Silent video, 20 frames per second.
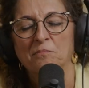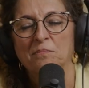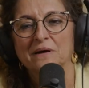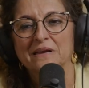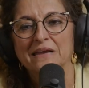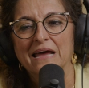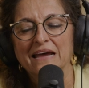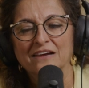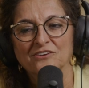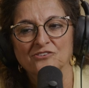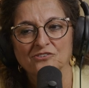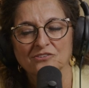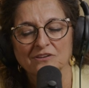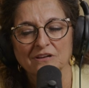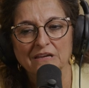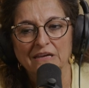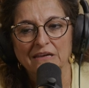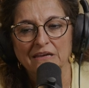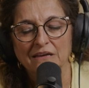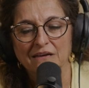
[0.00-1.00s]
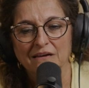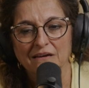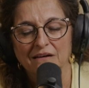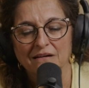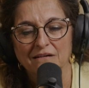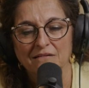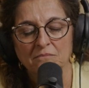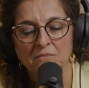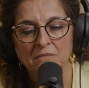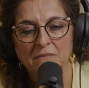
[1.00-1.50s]
but actually
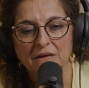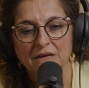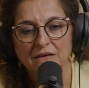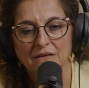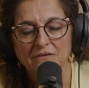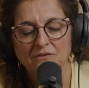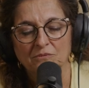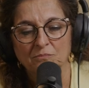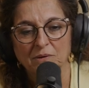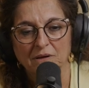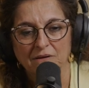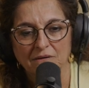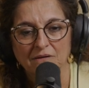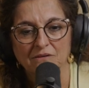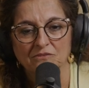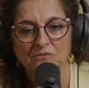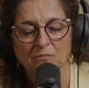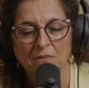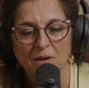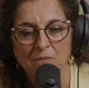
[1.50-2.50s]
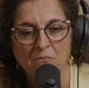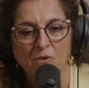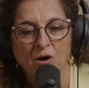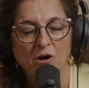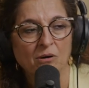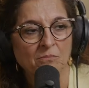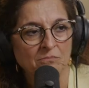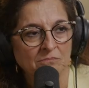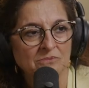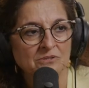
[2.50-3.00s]
um, it's because my
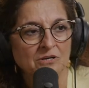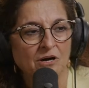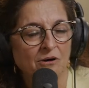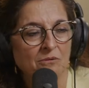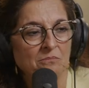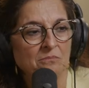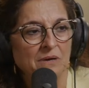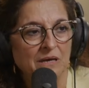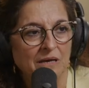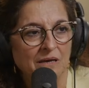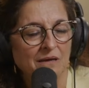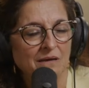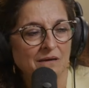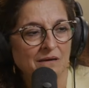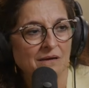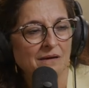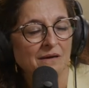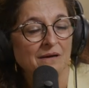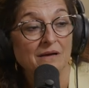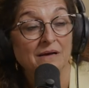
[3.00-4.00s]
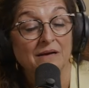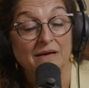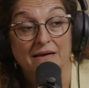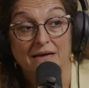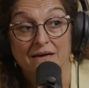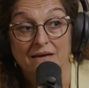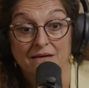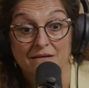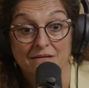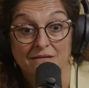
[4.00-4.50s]
mom taught me
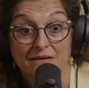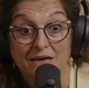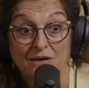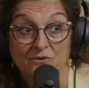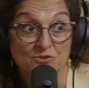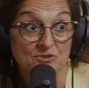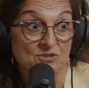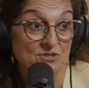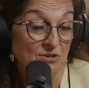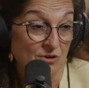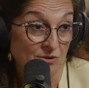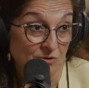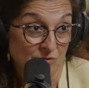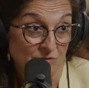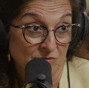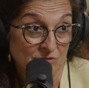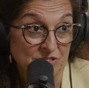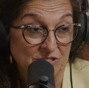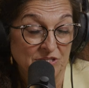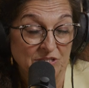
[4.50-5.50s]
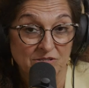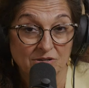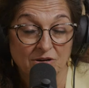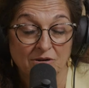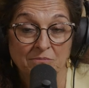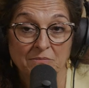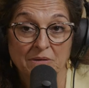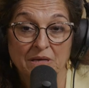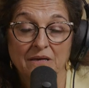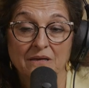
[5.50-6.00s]
uh, how to sew. She
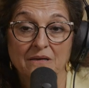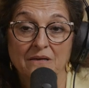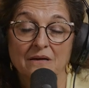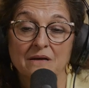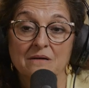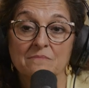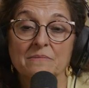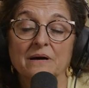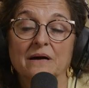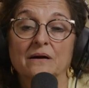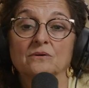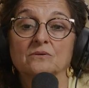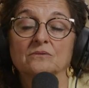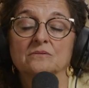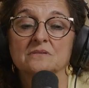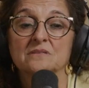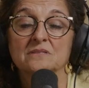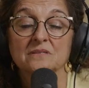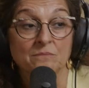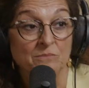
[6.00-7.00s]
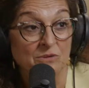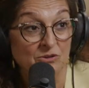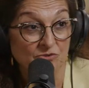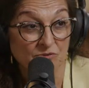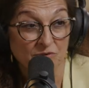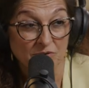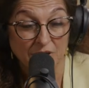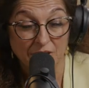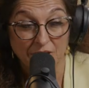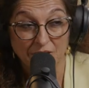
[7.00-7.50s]
taught me about
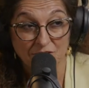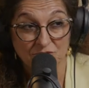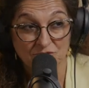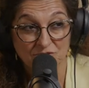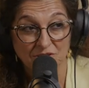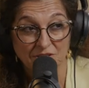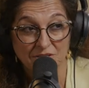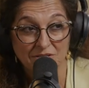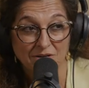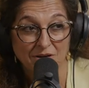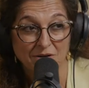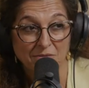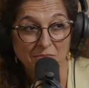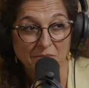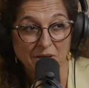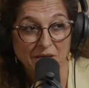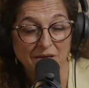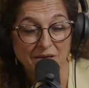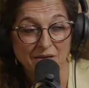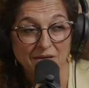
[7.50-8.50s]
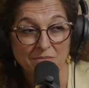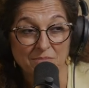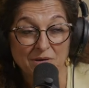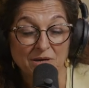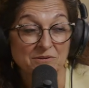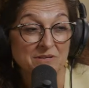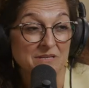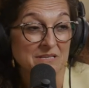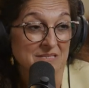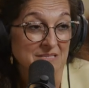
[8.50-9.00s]
symmetry. She taught me
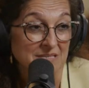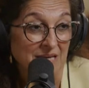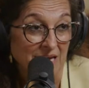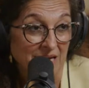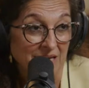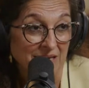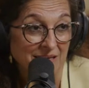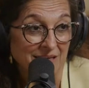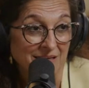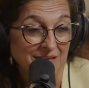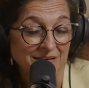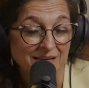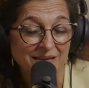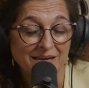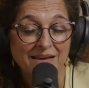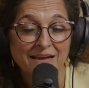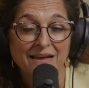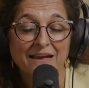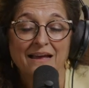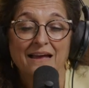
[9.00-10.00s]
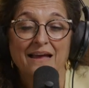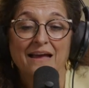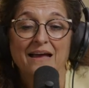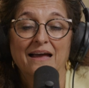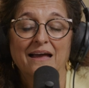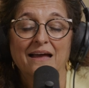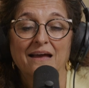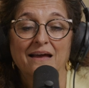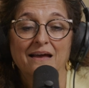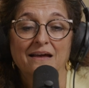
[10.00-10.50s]
about design,
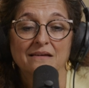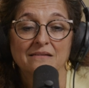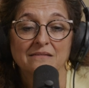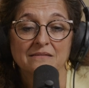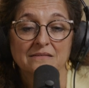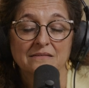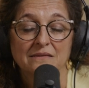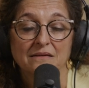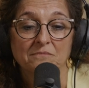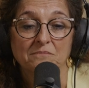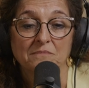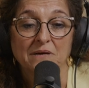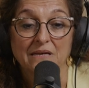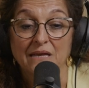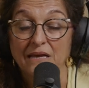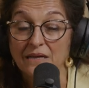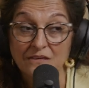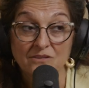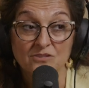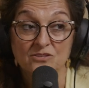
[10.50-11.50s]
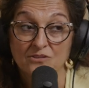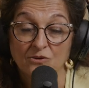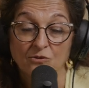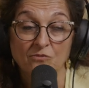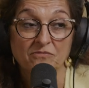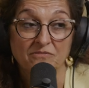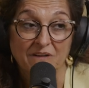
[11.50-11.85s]
and um, and I can sew